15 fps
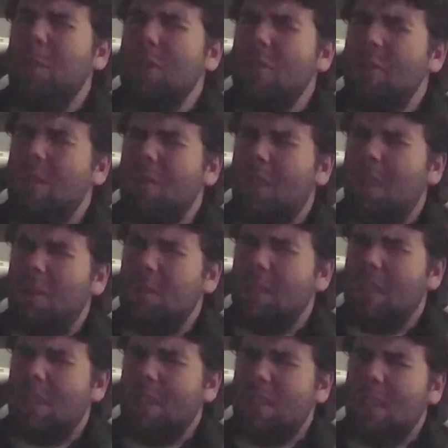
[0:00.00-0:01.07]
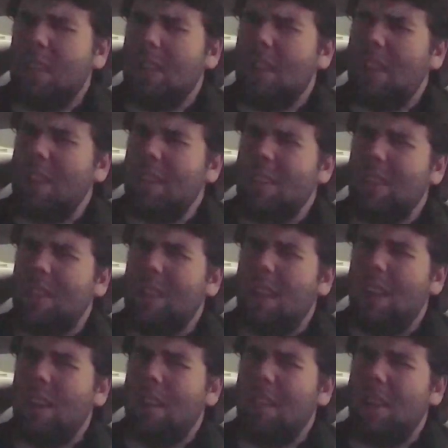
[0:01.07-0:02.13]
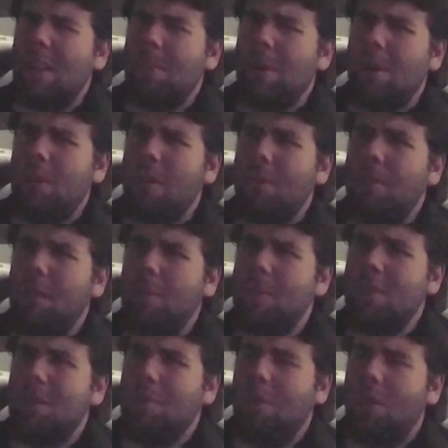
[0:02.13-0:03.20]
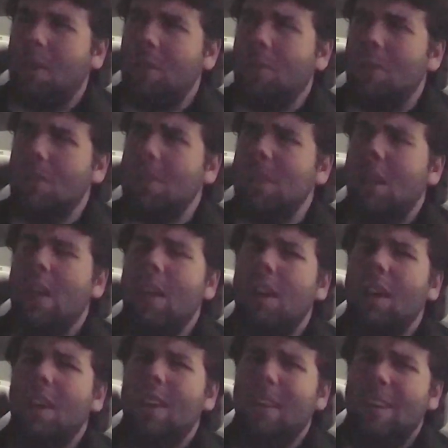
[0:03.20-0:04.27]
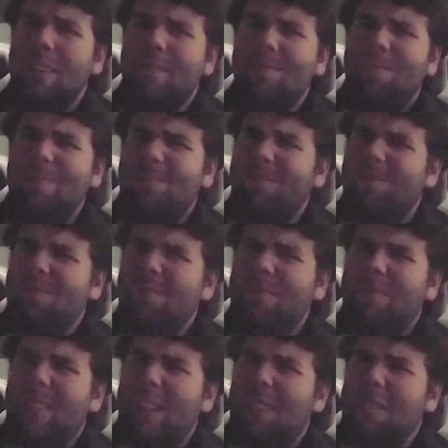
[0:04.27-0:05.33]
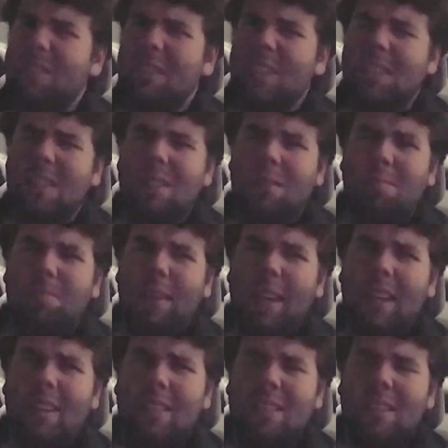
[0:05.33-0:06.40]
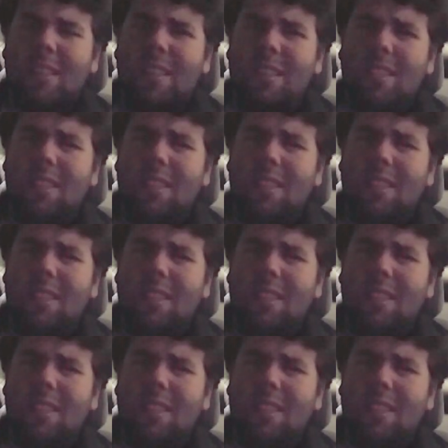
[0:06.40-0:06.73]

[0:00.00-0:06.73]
it was Joan Cusack. Like they they they appear in the film in supporting roles. They're just as bad as